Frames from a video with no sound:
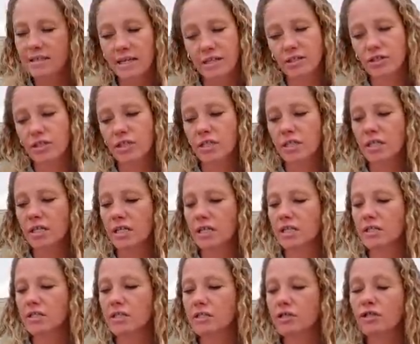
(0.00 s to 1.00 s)
section
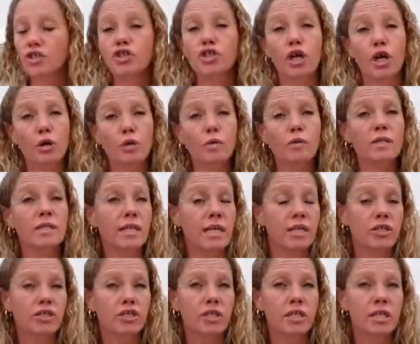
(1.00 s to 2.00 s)
is show
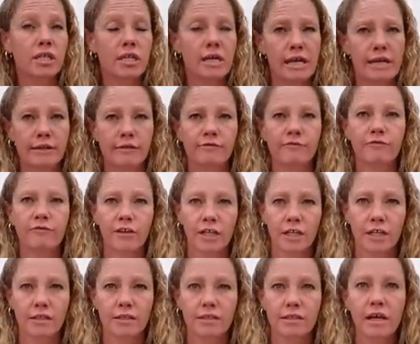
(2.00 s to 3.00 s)
sanctioning and
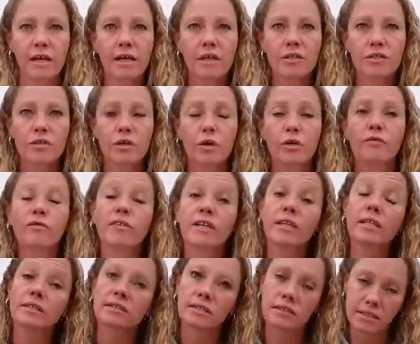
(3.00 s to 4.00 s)
fees. So
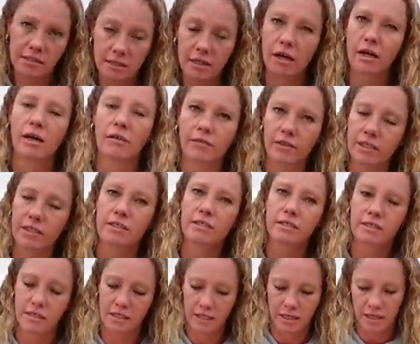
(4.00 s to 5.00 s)
fees is
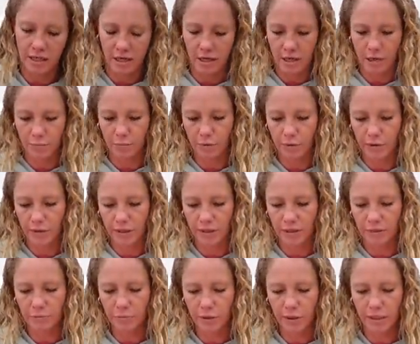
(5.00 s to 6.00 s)
obviously uh,
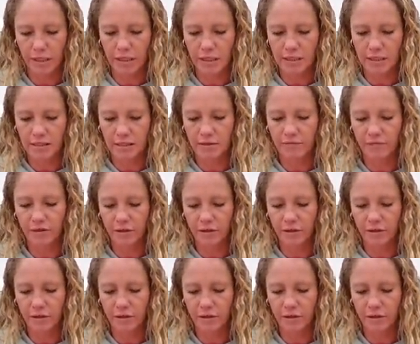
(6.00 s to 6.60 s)
pretty pretty easy to